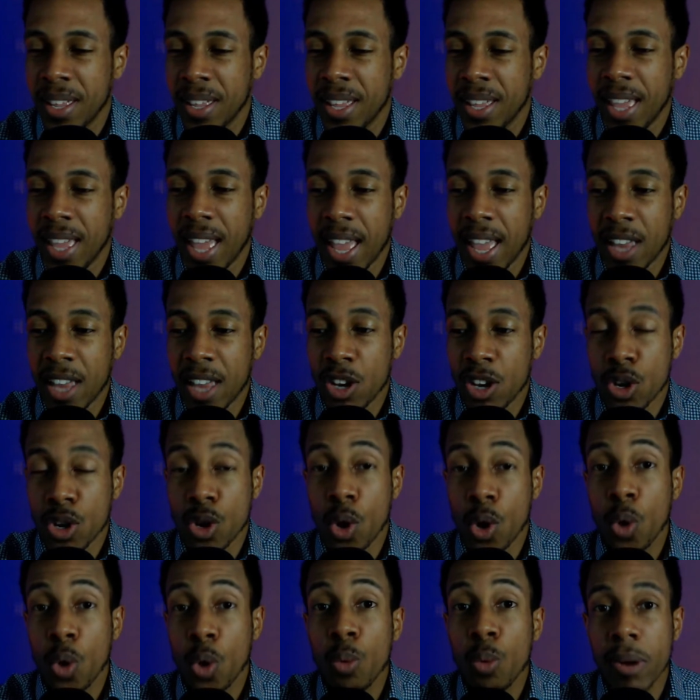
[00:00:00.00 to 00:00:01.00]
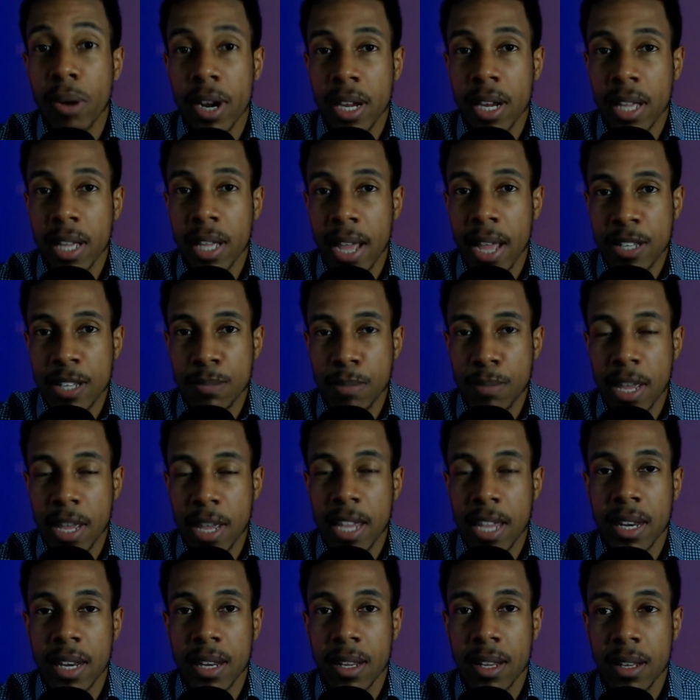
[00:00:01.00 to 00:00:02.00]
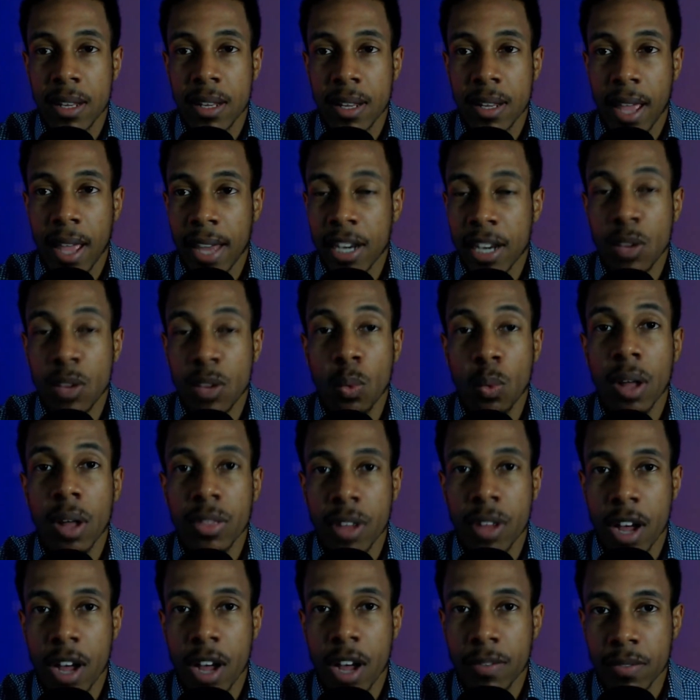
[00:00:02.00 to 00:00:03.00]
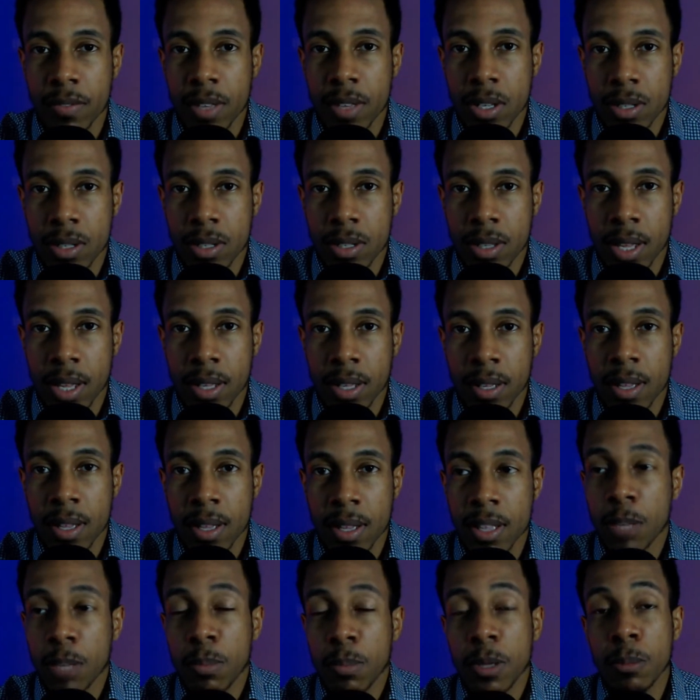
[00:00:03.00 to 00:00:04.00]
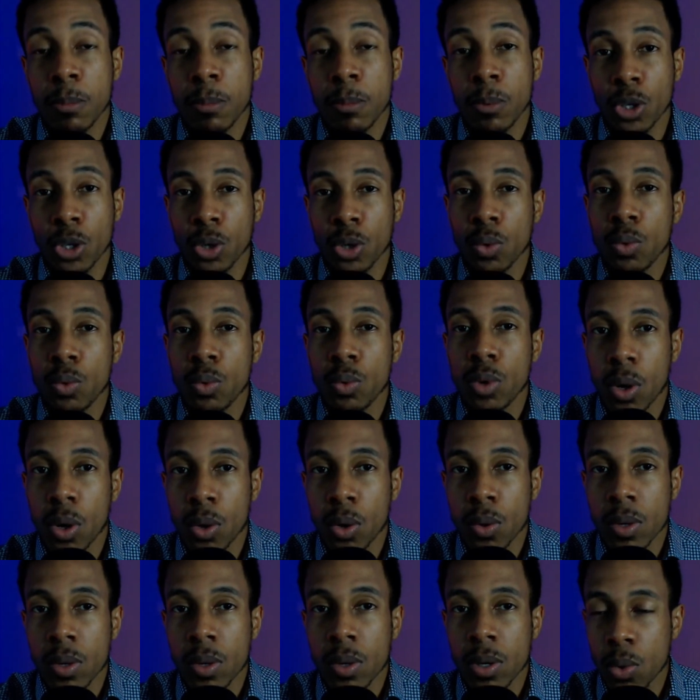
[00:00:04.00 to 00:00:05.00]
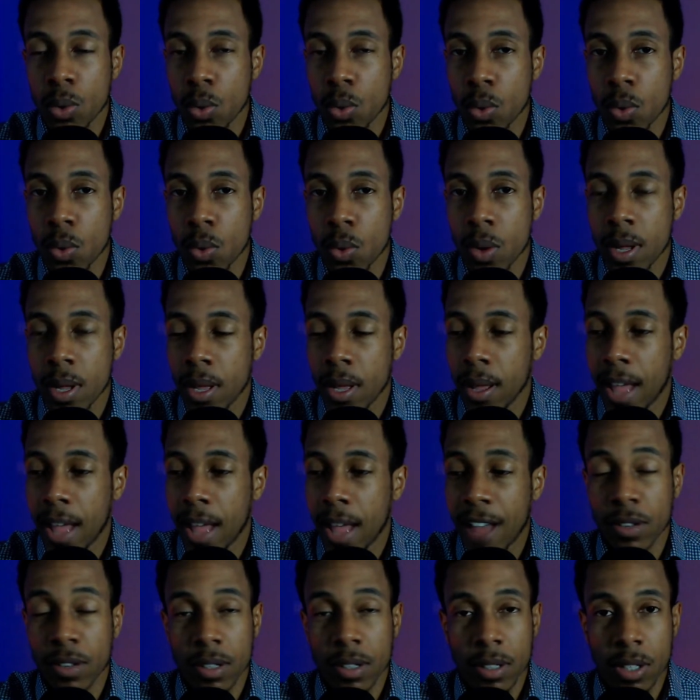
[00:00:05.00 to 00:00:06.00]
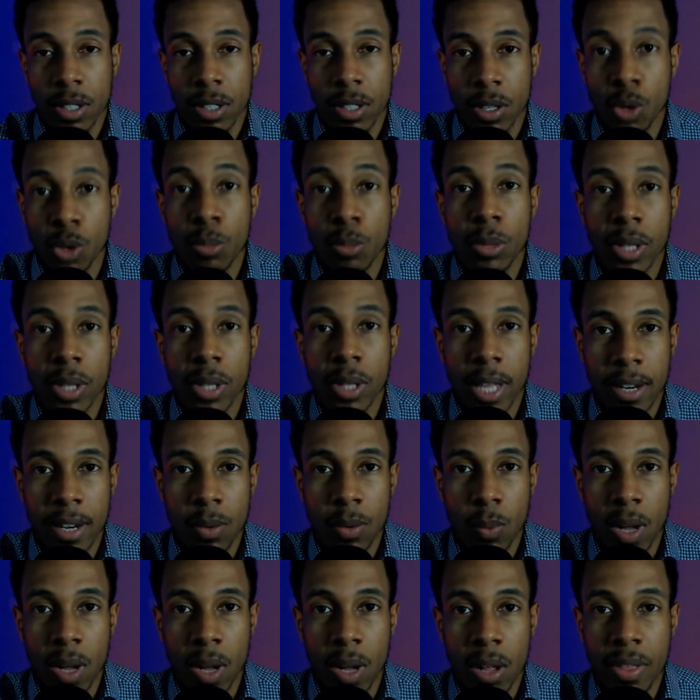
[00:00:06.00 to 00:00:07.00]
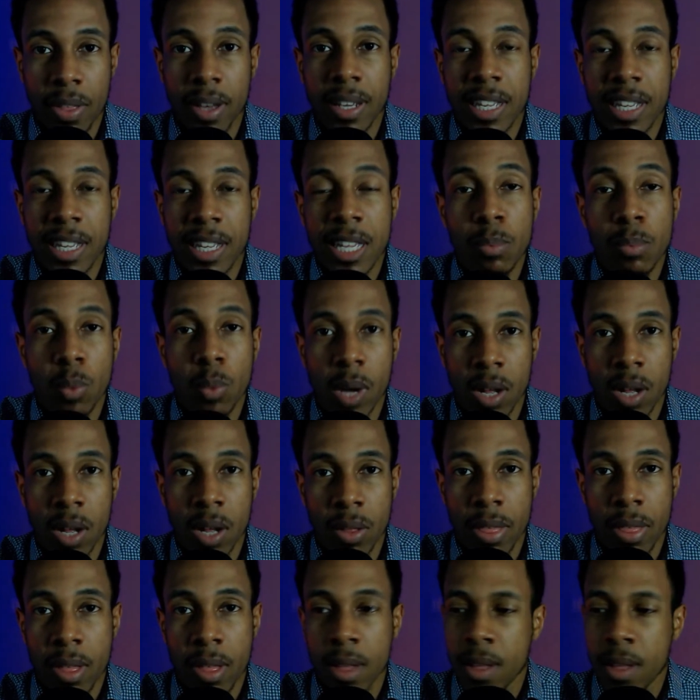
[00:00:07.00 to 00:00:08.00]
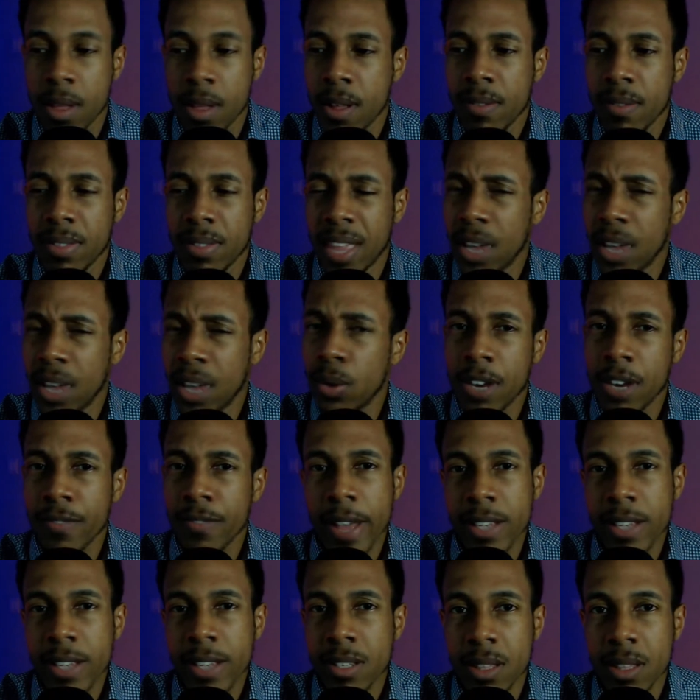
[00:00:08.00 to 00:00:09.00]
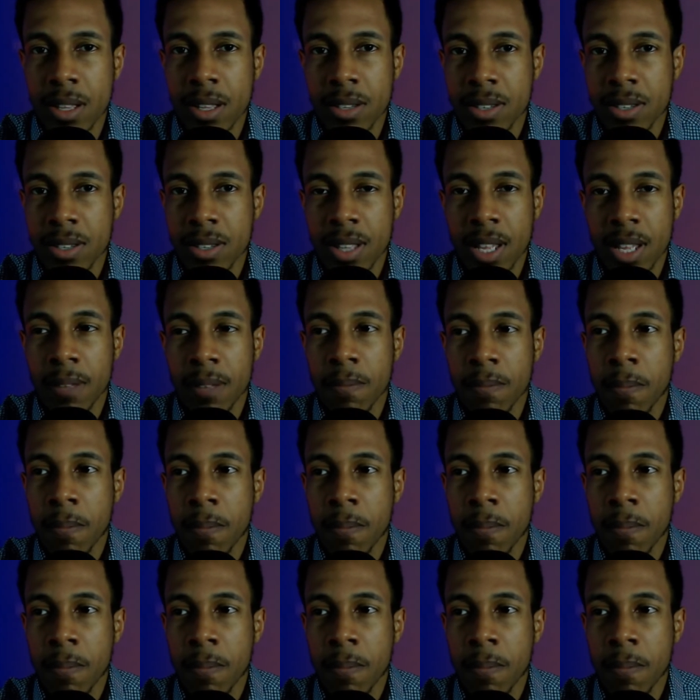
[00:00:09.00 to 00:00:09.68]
and nobody has made any wealth off of this thing. The people you know who have accumulated wealth and keep wealth, they don't invest in this thing.